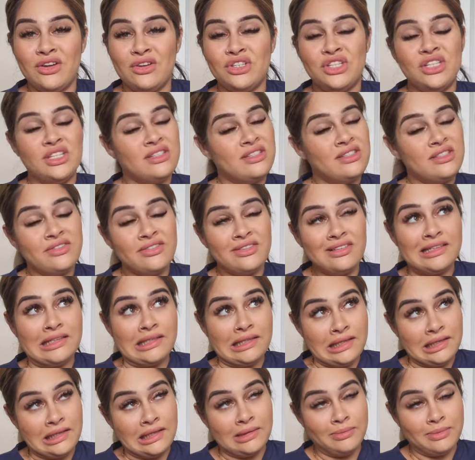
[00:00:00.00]
know, she doesn't really
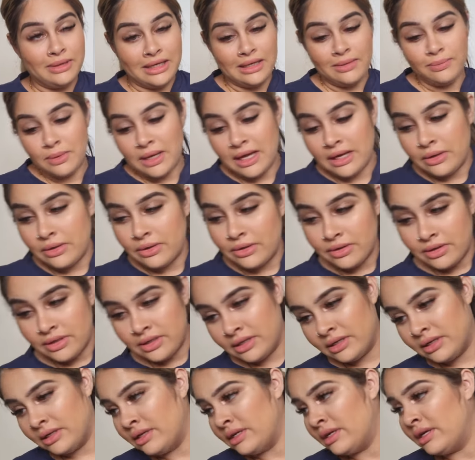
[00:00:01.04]
need, but I, got
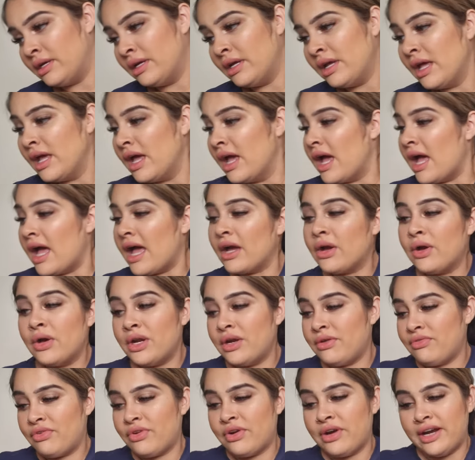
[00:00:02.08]
I got
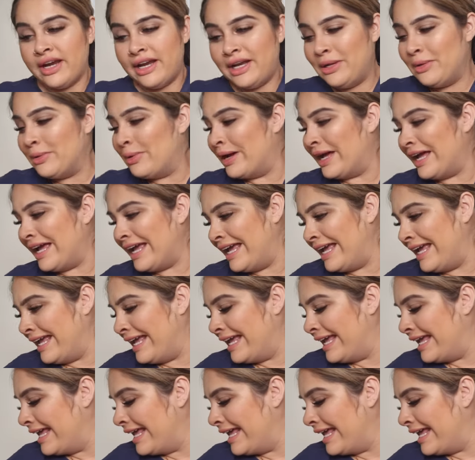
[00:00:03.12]
it for her anyway.